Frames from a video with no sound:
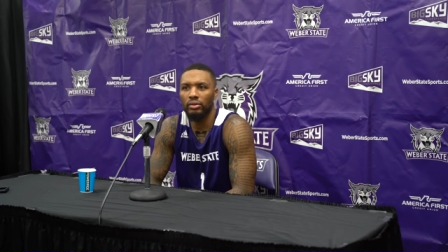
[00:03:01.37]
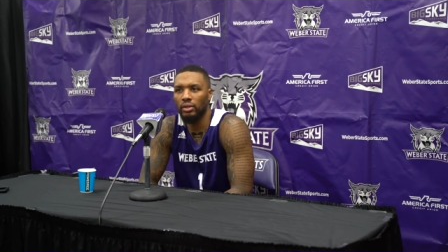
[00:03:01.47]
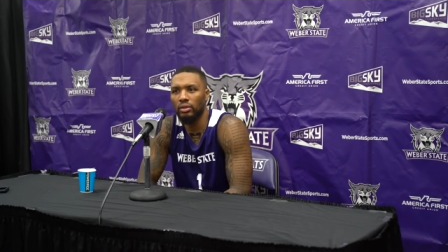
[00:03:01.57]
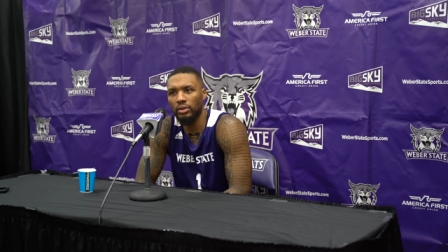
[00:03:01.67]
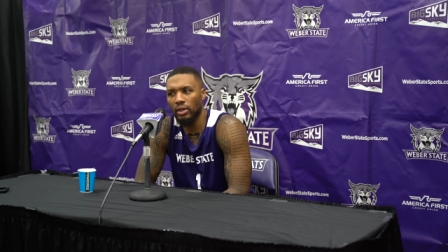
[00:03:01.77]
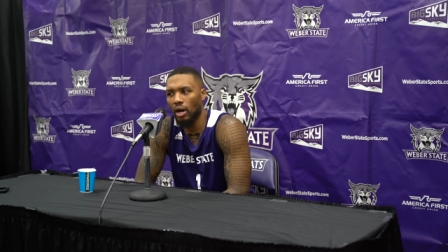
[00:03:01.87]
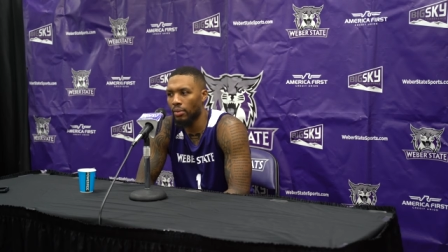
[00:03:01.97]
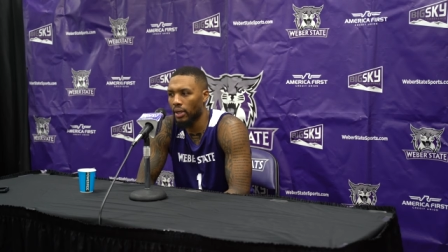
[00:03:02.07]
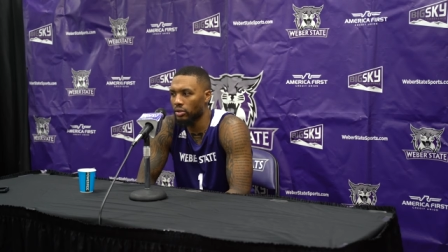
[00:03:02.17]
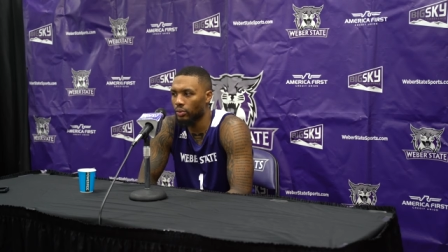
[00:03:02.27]
you know. So I
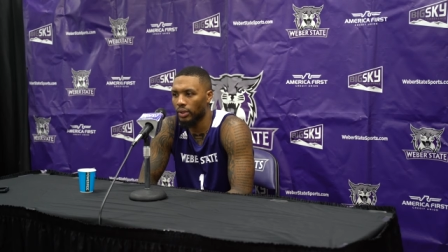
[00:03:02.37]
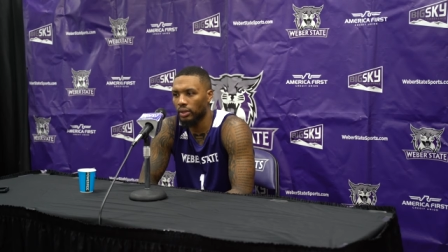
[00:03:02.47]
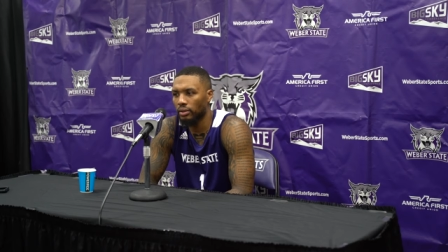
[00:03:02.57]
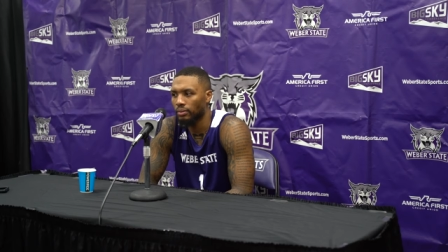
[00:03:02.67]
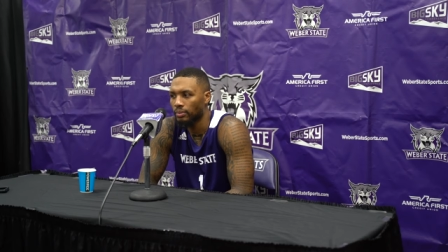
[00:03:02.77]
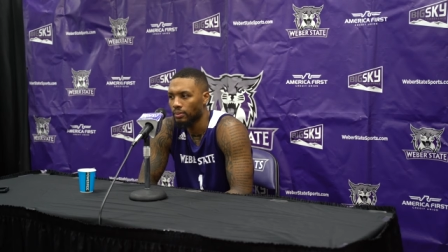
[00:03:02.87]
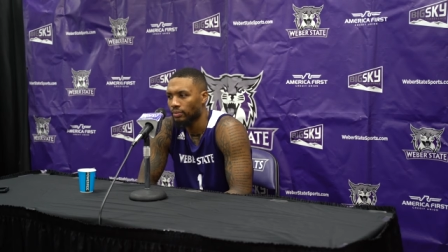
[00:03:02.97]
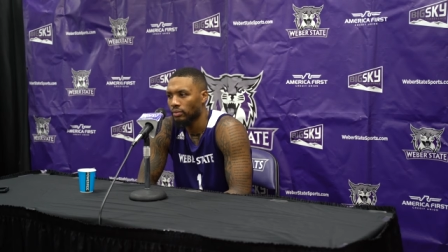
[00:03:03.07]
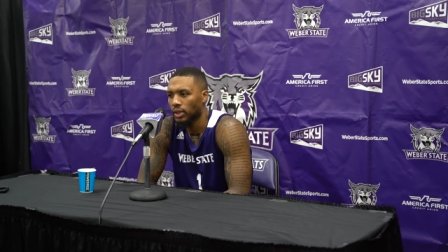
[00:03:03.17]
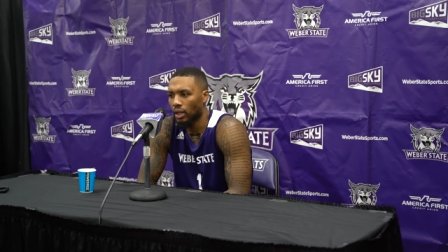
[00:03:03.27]
might as well
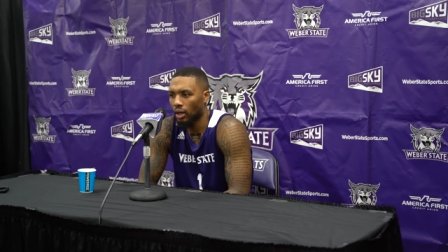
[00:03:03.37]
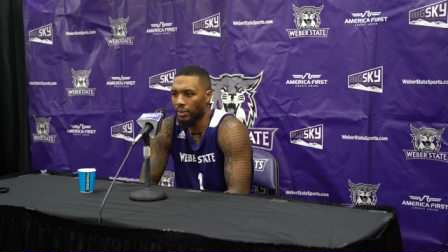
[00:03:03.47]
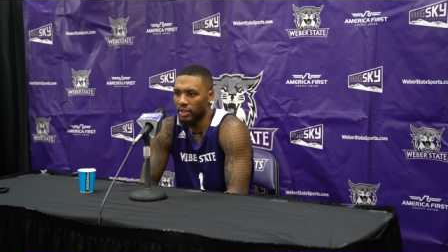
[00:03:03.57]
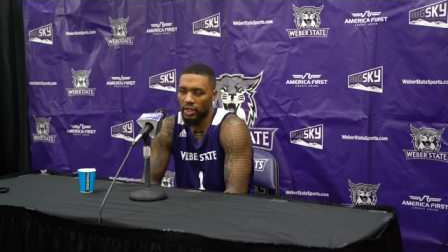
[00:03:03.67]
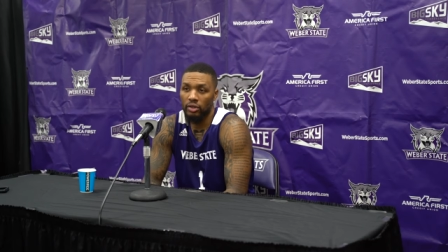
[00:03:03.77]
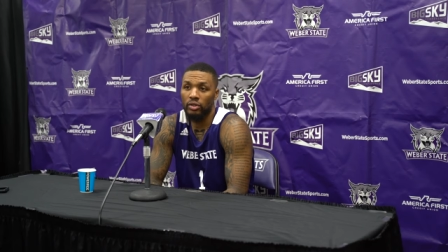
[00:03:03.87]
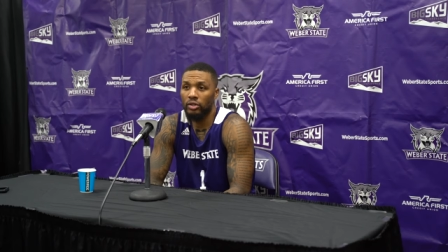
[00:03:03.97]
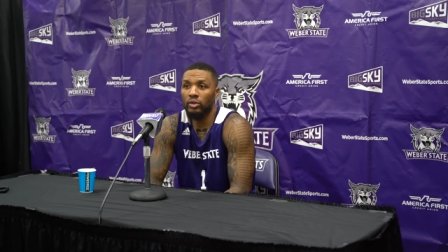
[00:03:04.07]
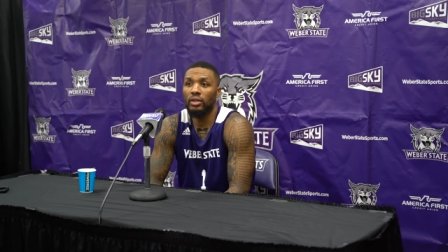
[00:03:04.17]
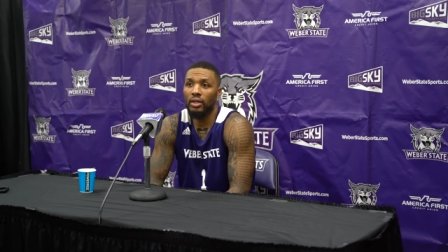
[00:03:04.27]
um, continue to
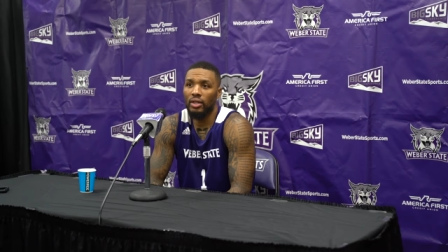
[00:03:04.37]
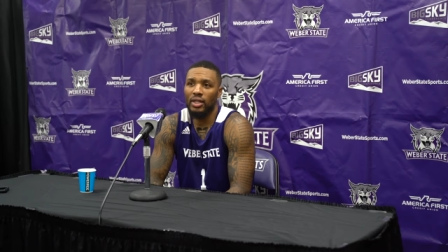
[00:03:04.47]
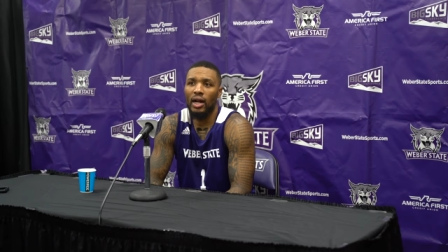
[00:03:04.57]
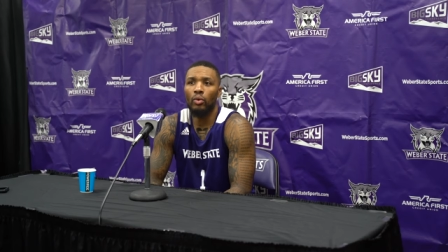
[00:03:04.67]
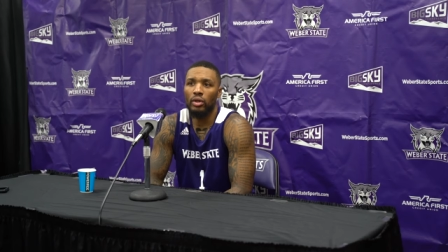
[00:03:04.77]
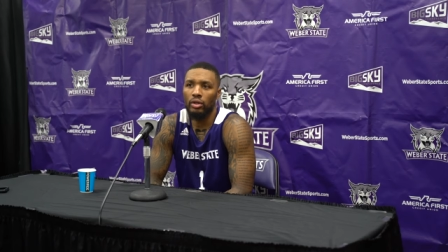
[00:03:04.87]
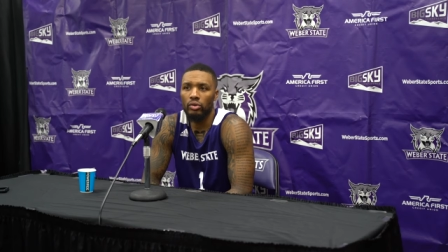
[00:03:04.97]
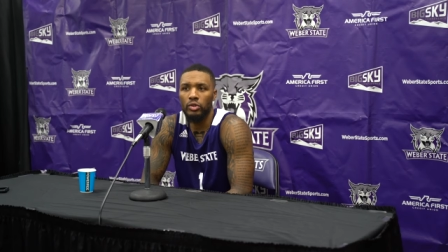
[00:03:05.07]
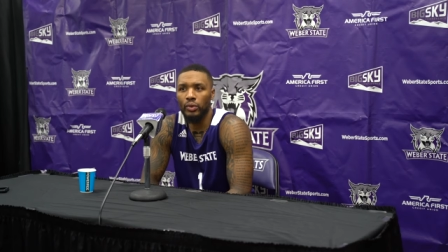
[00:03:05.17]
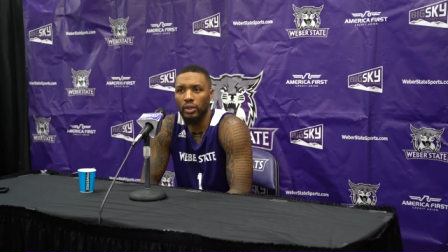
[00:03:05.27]
do the things that I want to
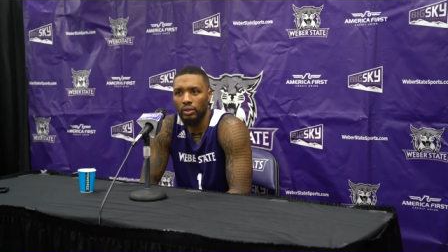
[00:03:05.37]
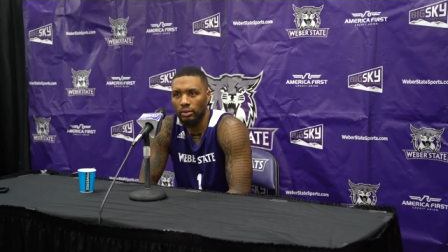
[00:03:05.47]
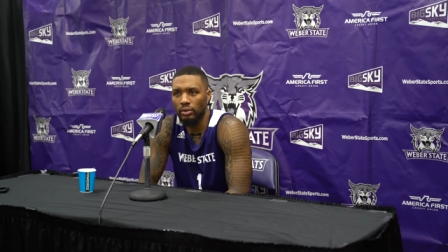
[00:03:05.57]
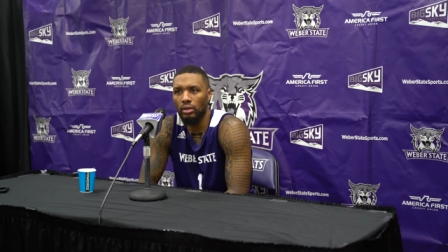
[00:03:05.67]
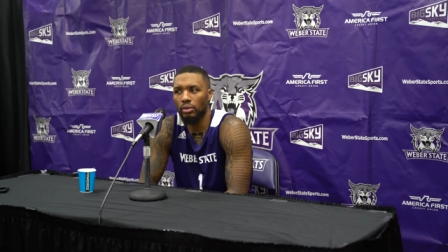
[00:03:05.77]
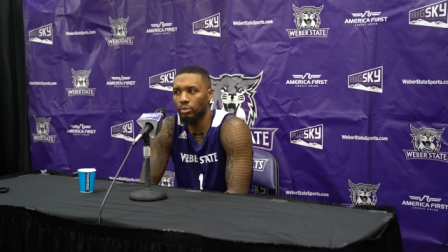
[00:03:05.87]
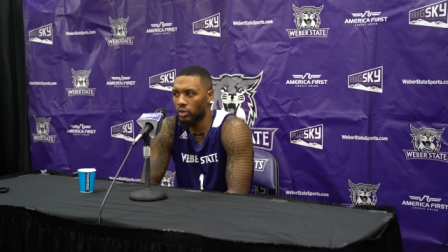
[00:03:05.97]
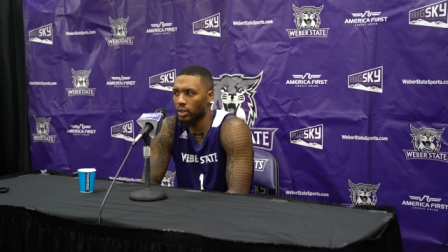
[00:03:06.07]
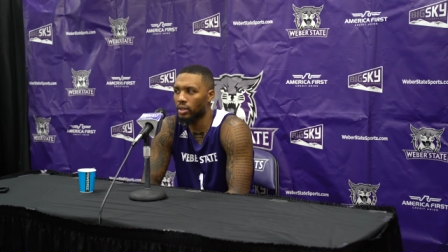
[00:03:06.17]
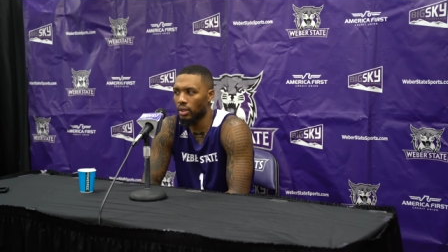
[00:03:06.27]
do as well. You know, the
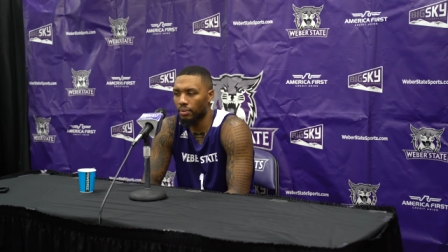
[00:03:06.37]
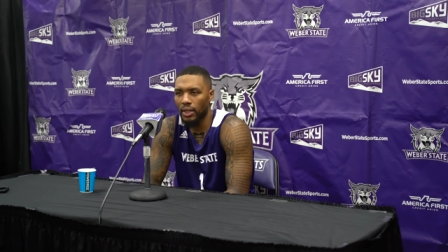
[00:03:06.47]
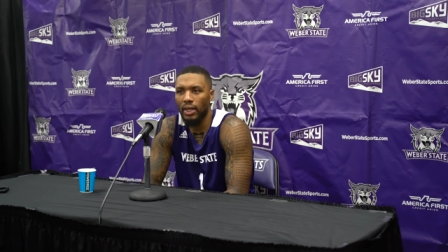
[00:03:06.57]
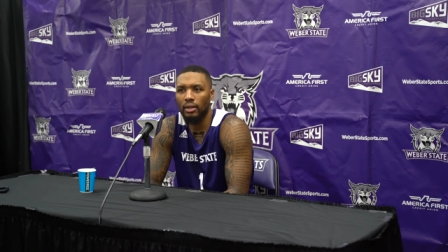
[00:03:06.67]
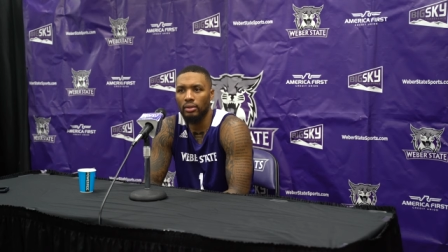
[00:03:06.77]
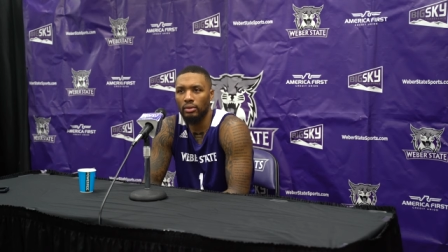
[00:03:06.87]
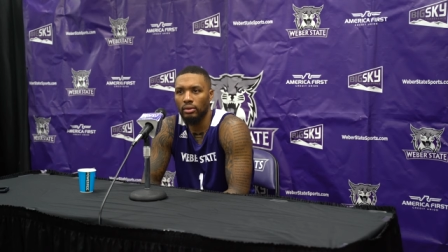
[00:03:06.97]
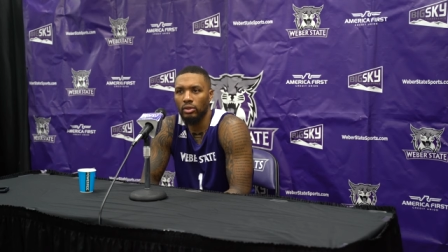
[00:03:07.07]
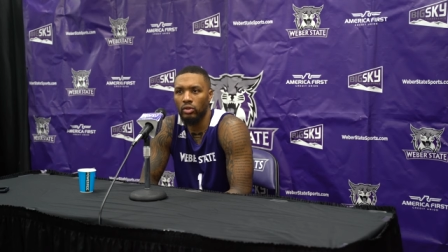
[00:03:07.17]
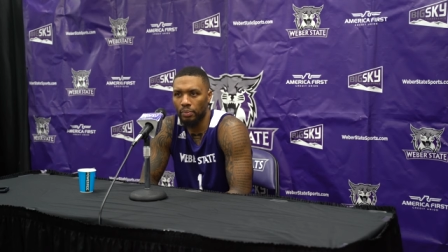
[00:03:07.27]
music is something that
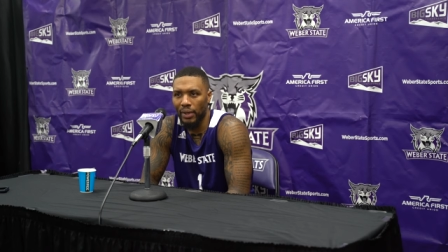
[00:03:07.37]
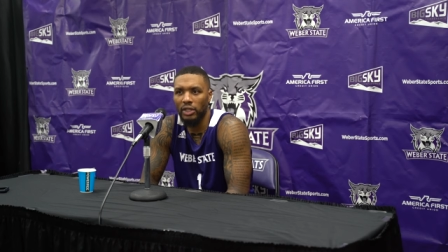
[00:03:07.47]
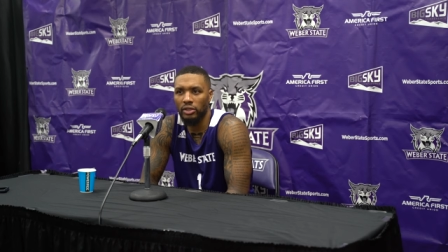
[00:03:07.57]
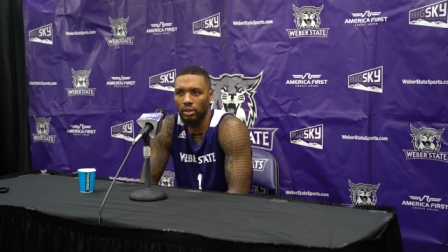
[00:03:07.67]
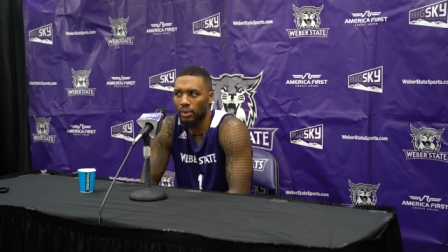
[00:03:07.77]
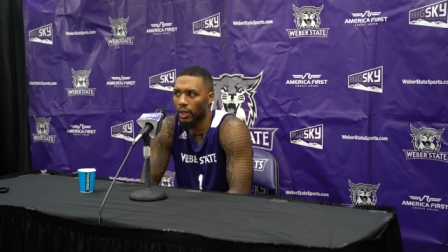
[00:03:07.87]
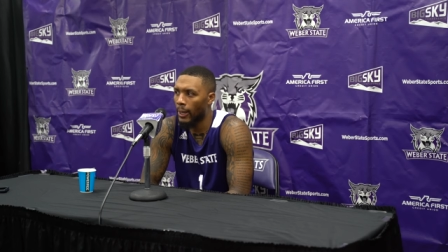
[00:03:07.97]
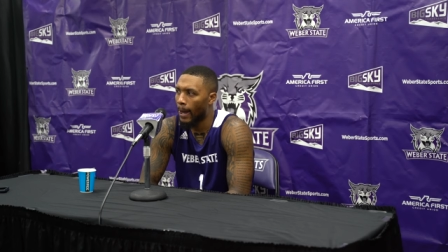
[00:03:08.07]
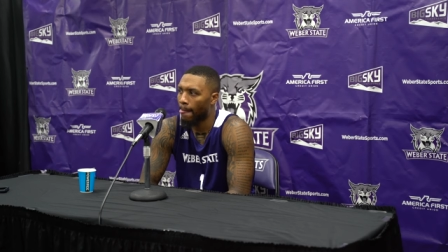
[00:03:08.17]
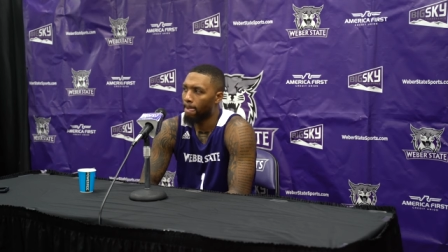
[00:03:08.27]
you know is a passion of mine,